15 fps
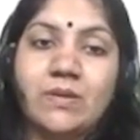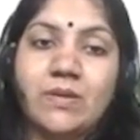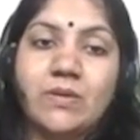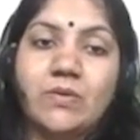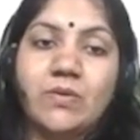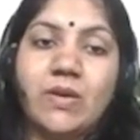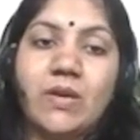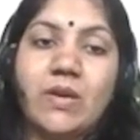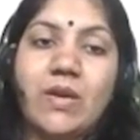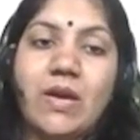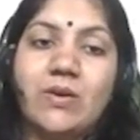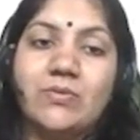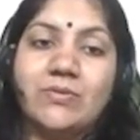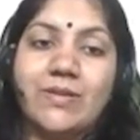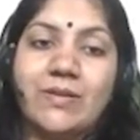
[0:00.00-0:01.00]
Okay,
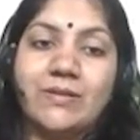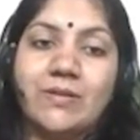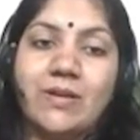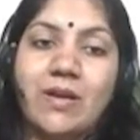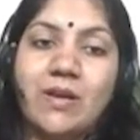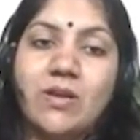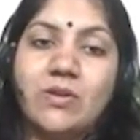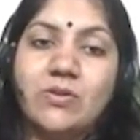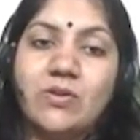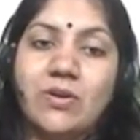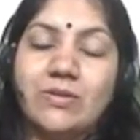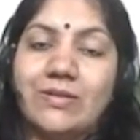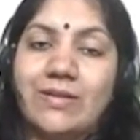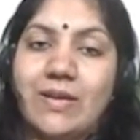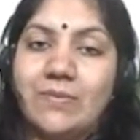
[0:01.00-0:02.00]
outsider are
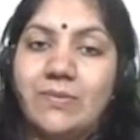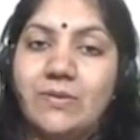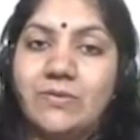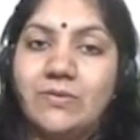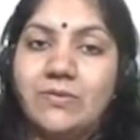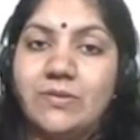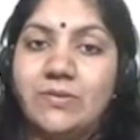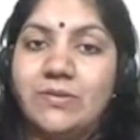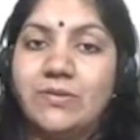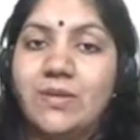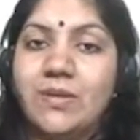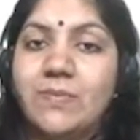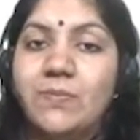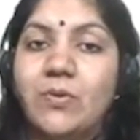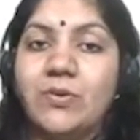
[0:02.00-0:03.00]
not liable. So this is the
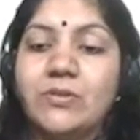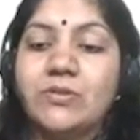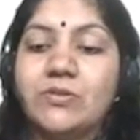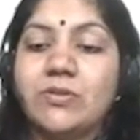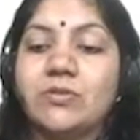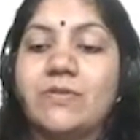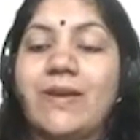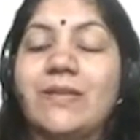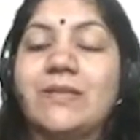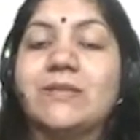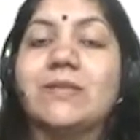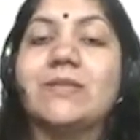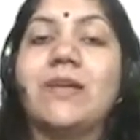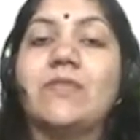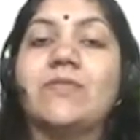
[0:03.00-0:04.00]
important doctrines
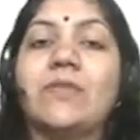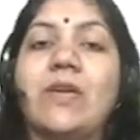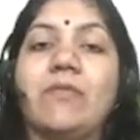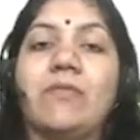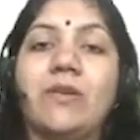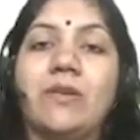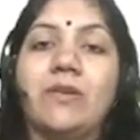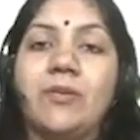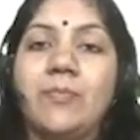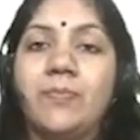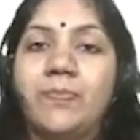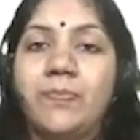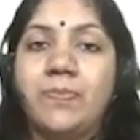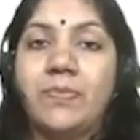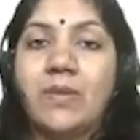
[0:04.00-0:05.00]
that we have read.
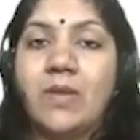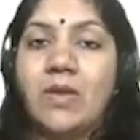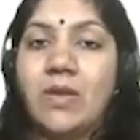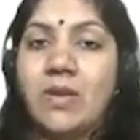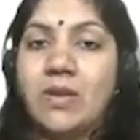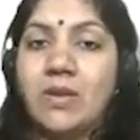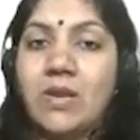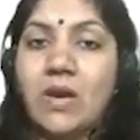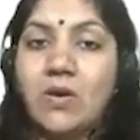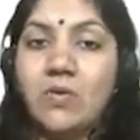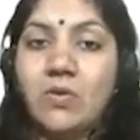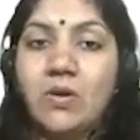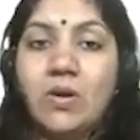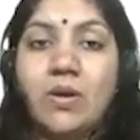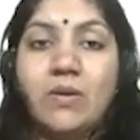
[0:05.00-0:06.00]
Now,
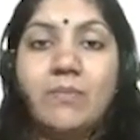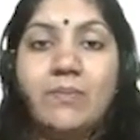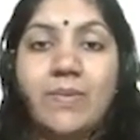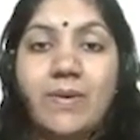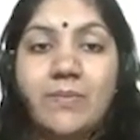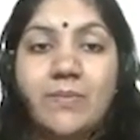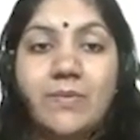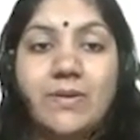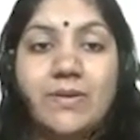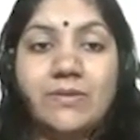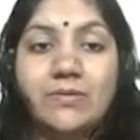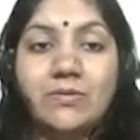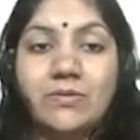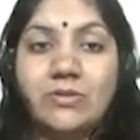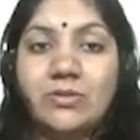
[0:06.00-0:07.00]
member
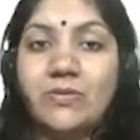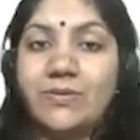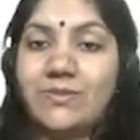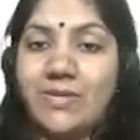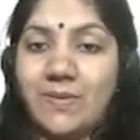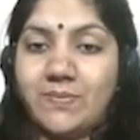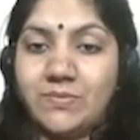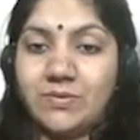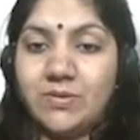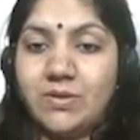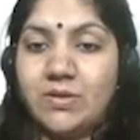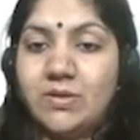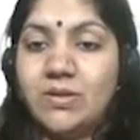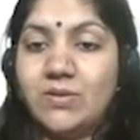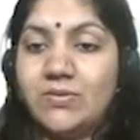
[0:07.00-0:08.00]
is also a chapter.
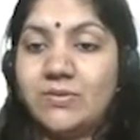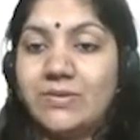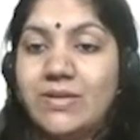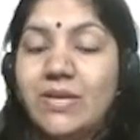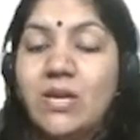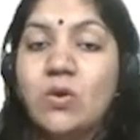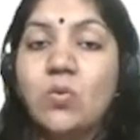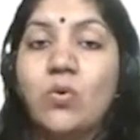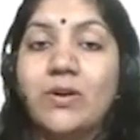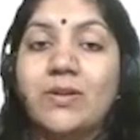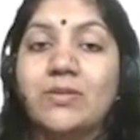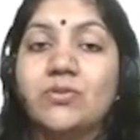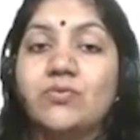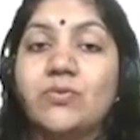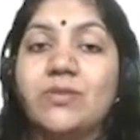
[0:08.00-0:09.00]
Now see what
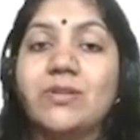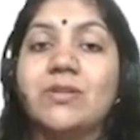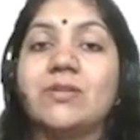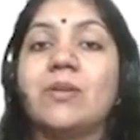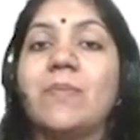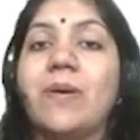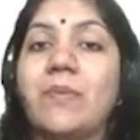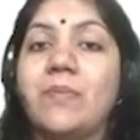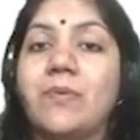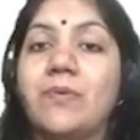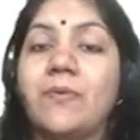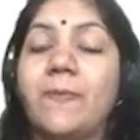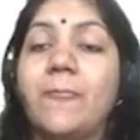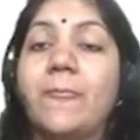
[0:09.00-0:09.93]
is written in the member.